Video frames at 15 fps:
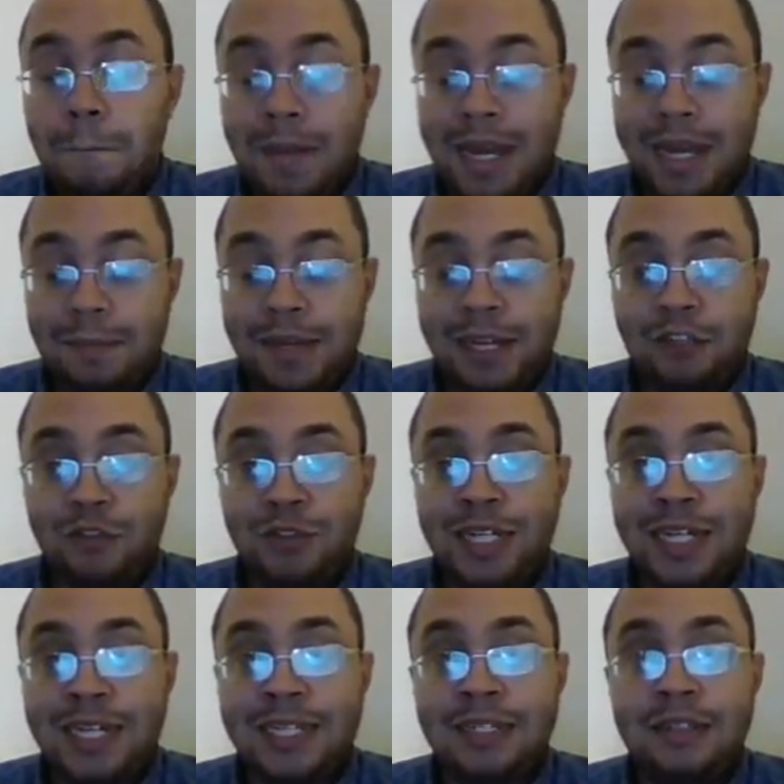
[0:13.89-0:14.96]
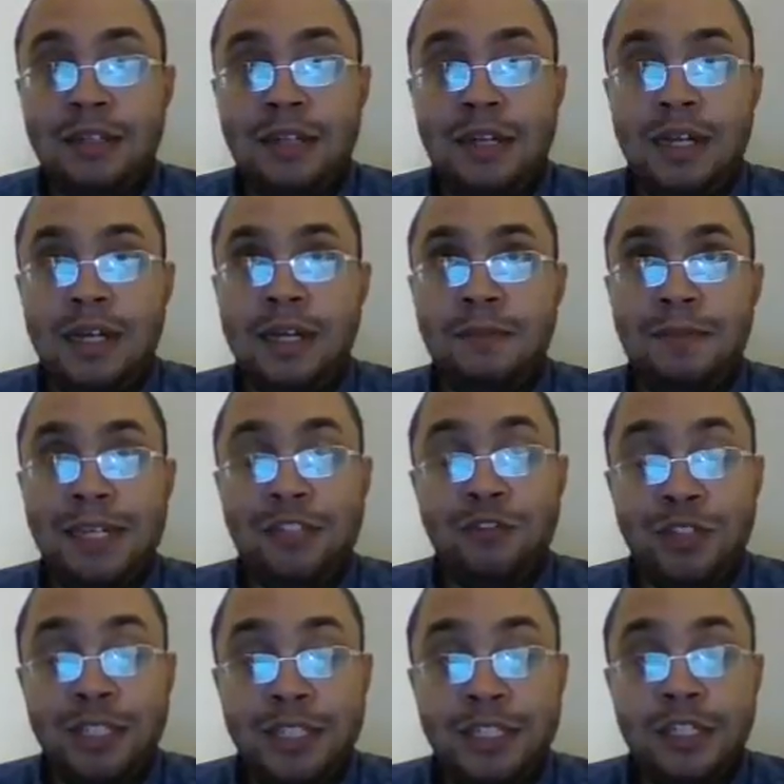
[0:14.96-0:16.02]
my Patreon
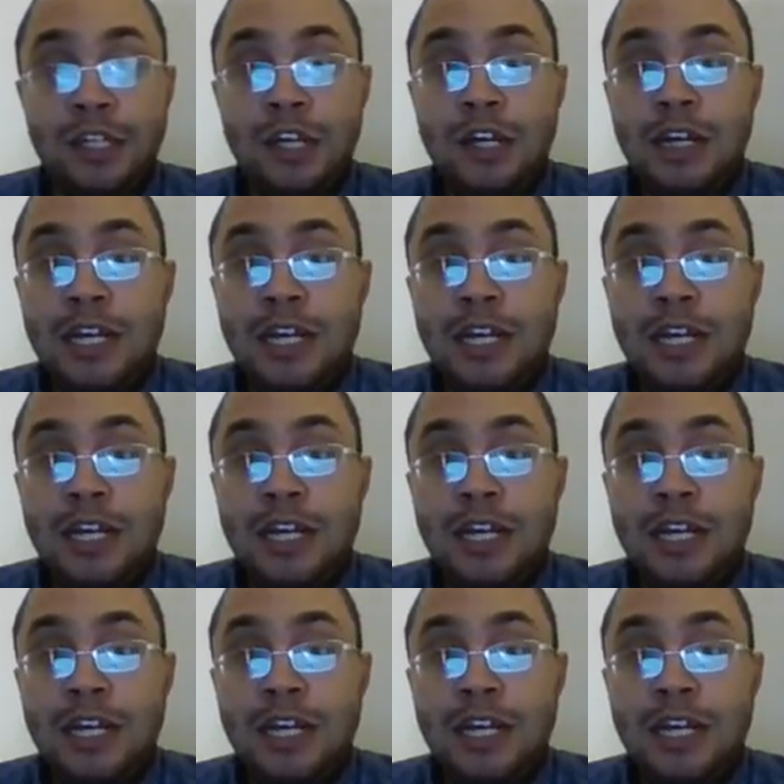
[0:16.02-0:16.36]
patrons,